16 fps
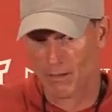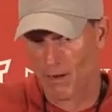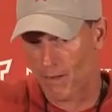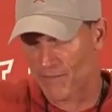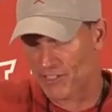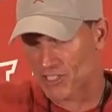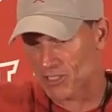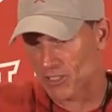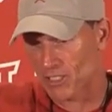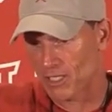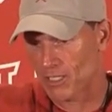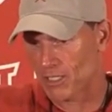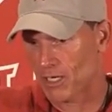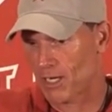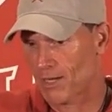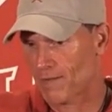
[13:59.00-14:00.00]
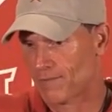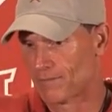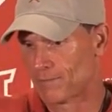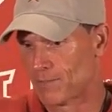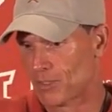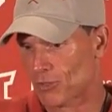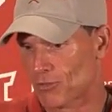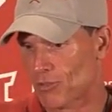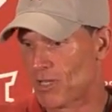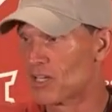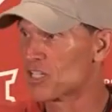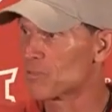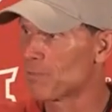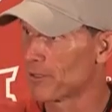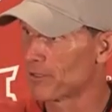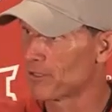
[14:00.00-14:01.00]
obviously, I have, you know, great
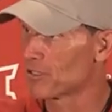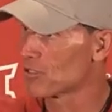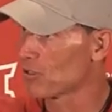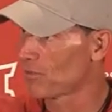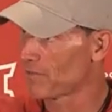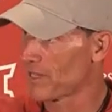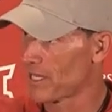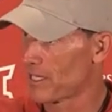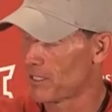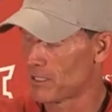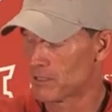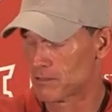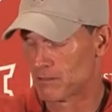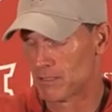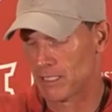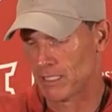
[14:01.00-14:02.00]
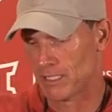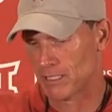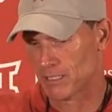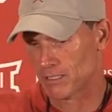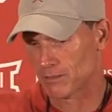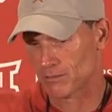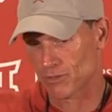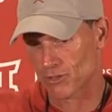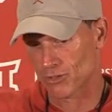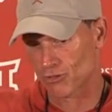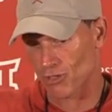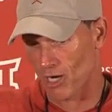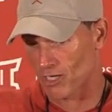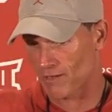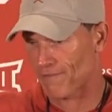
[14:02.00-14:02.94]
experience over there, and trying to